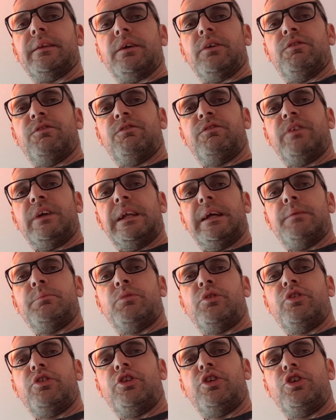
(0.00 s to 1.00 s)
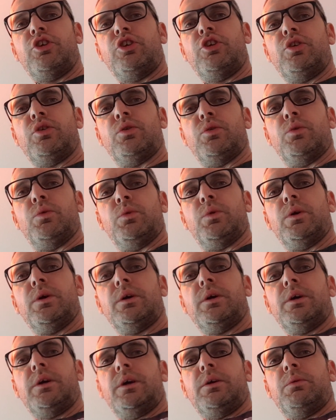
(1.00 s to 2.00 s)
the Philips Hue,
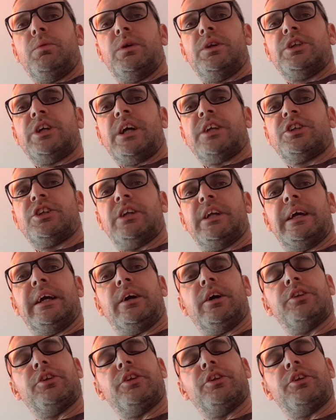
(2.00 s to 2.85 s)
which actually I